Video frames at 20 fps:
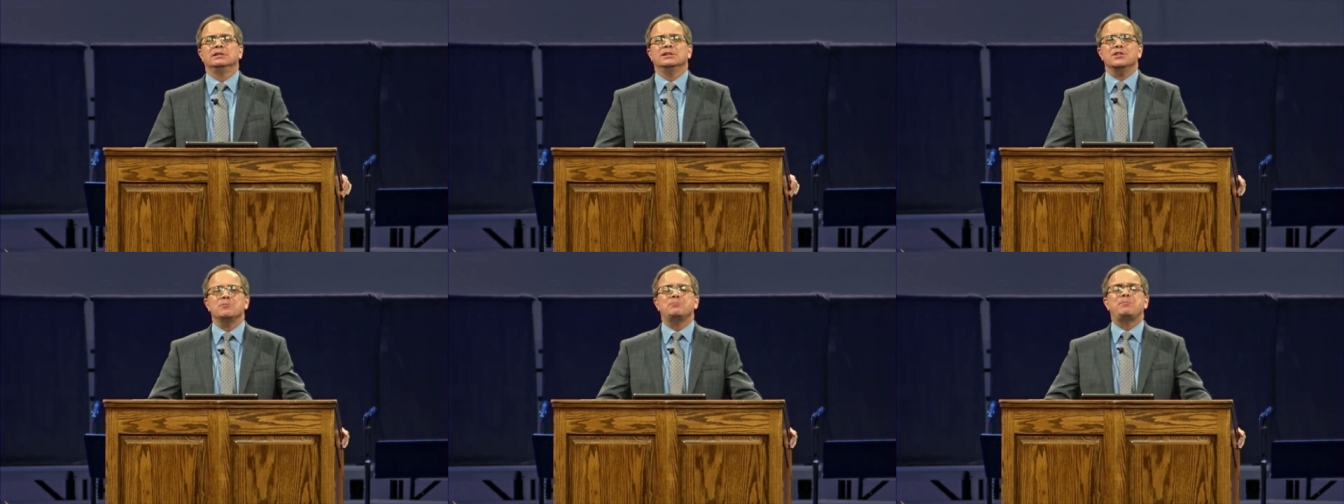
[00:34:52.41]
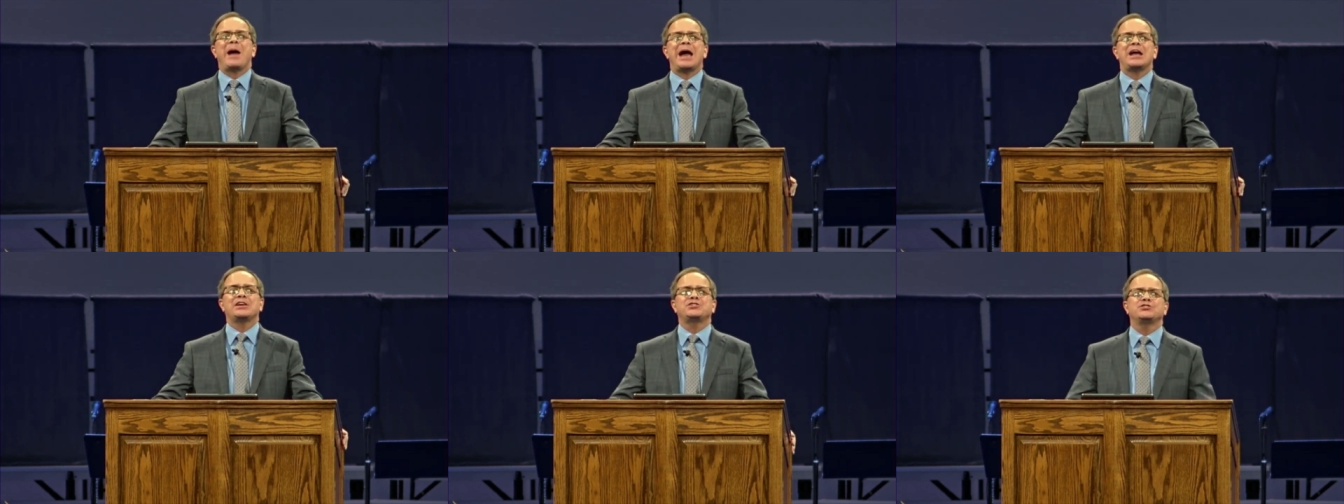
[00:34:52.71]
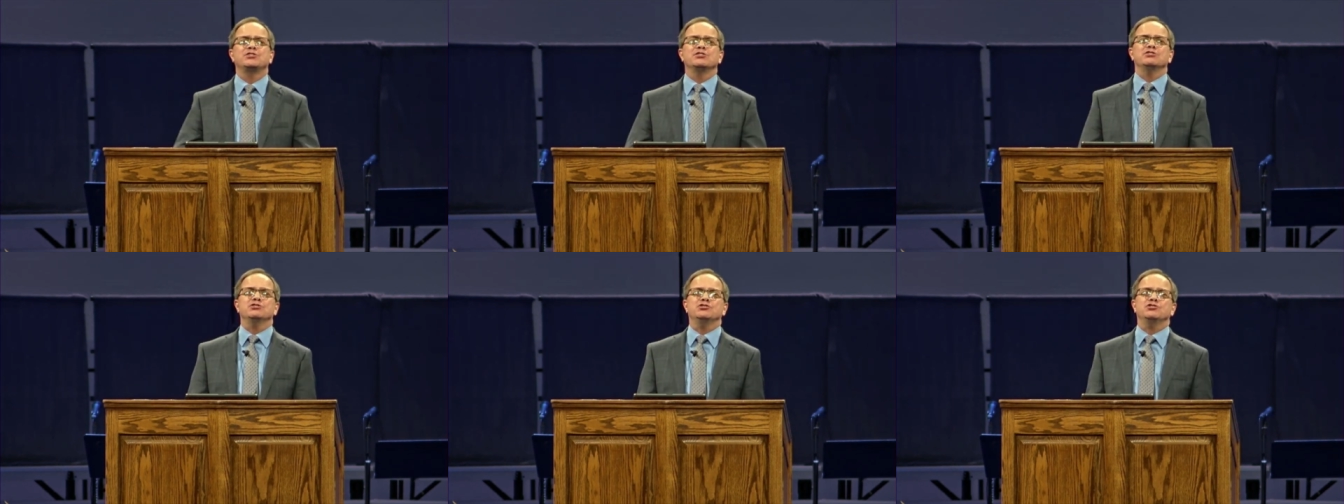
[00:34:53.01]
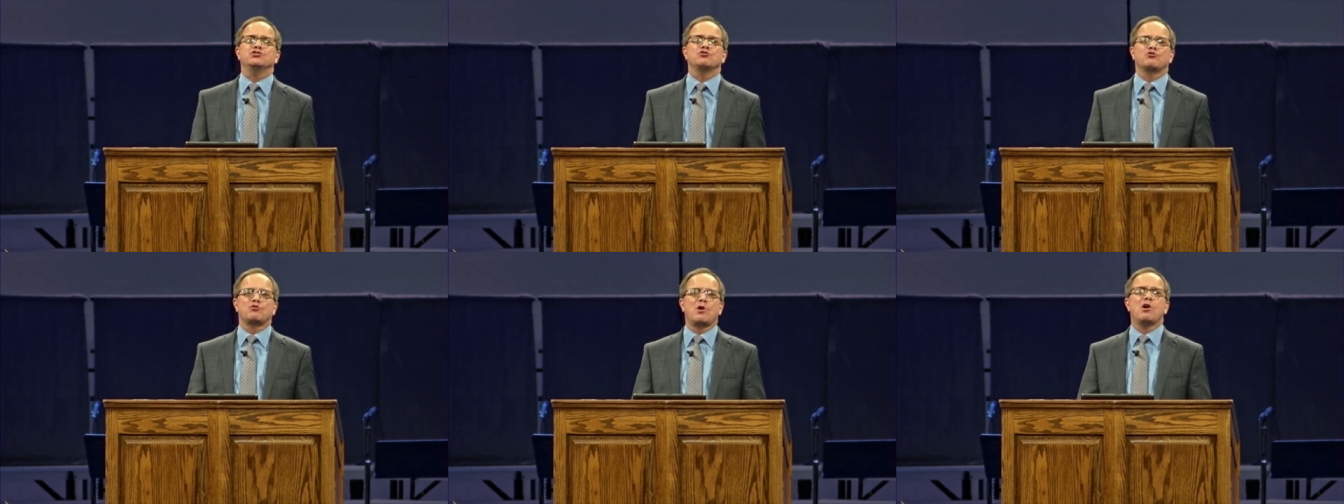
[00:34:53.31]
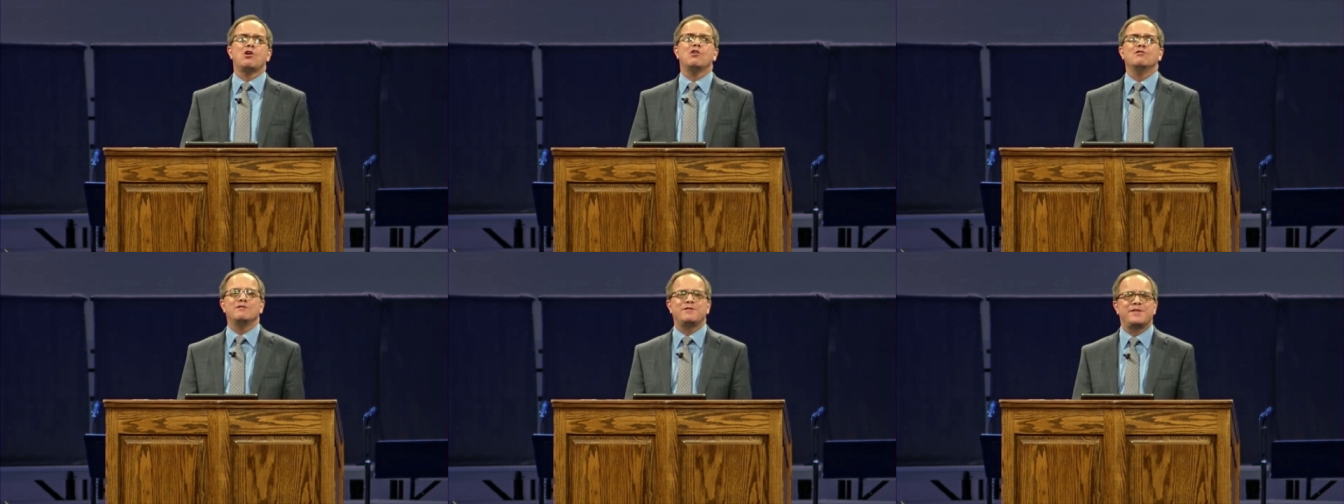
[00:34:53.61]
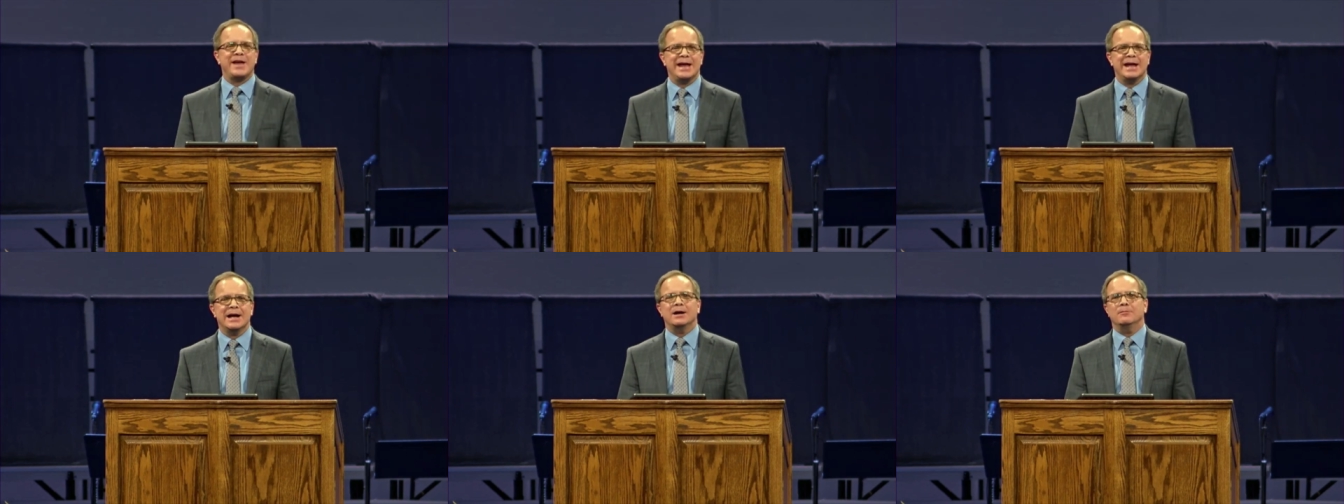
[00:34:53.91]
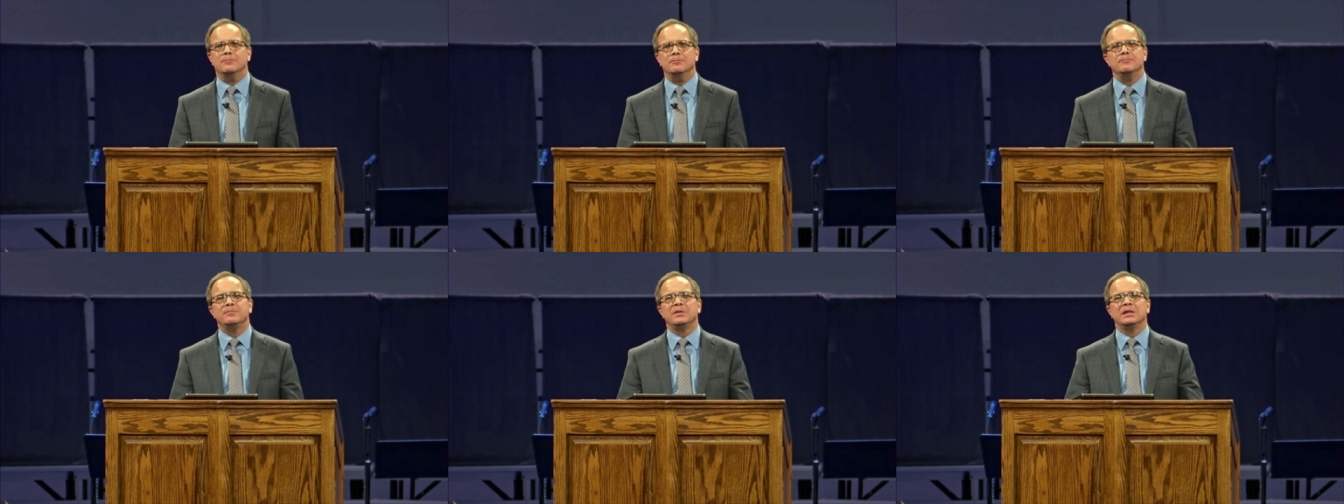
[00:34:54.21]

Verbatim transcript: The pastor drove him.